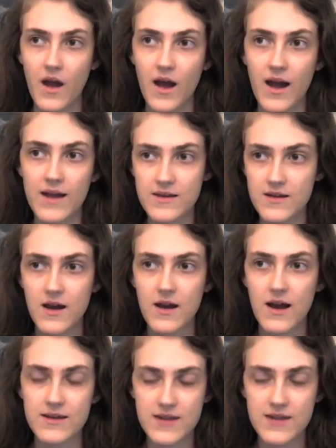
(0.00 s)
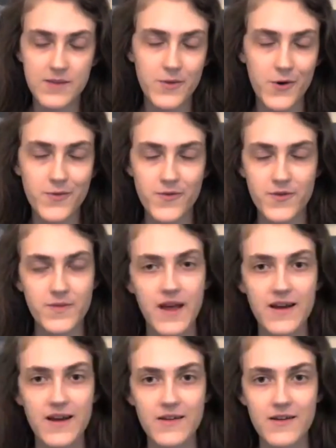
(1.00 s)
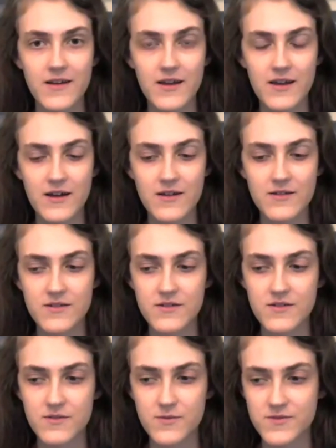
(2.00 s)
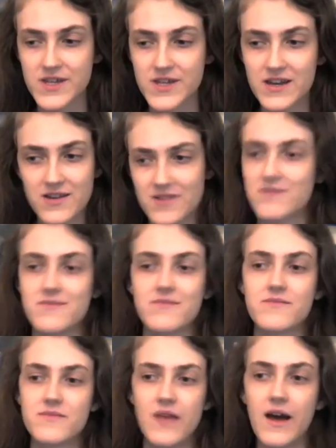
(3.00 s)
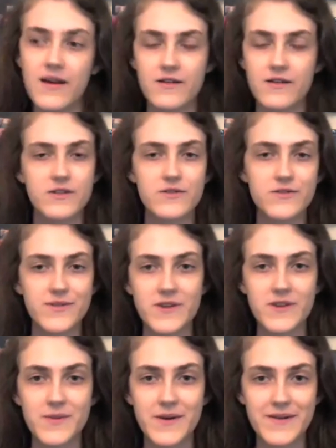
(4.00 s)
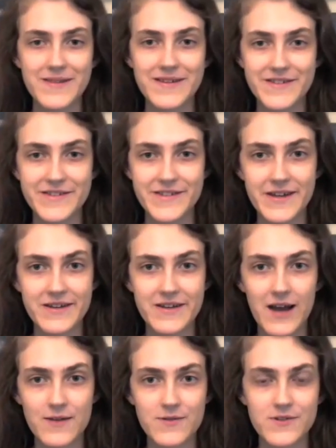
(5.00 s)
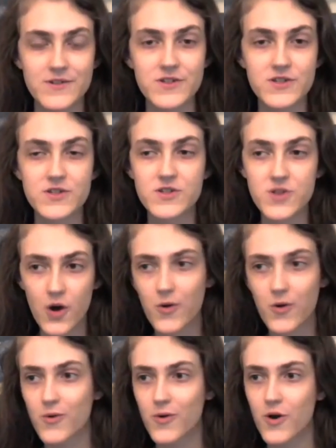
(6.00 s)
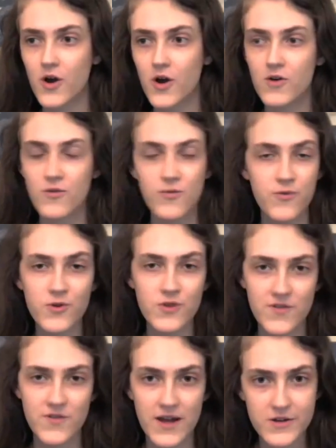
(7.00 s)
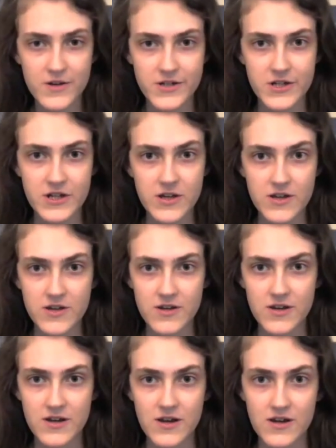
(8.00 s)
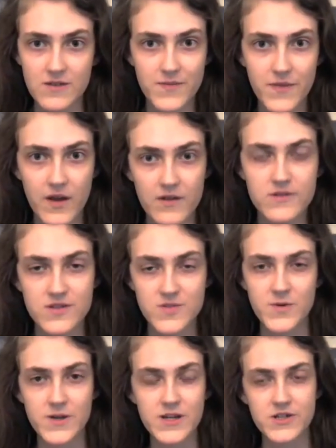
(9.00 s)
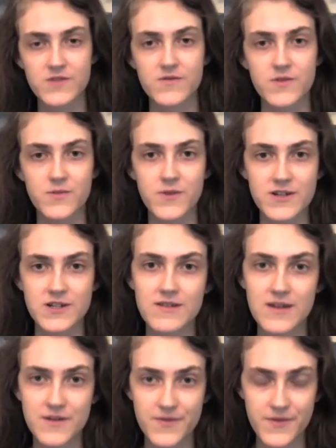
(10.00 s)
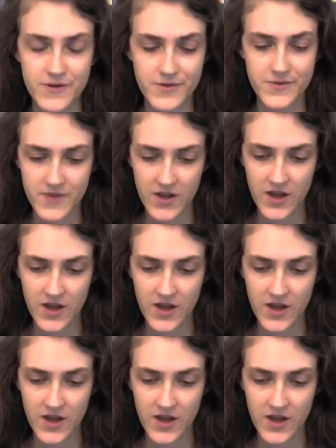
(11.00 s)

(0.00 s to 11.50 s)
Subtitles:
I came home from that and was like, I gotta do something about this. And I was just so full of energy and inspiration from watching that film,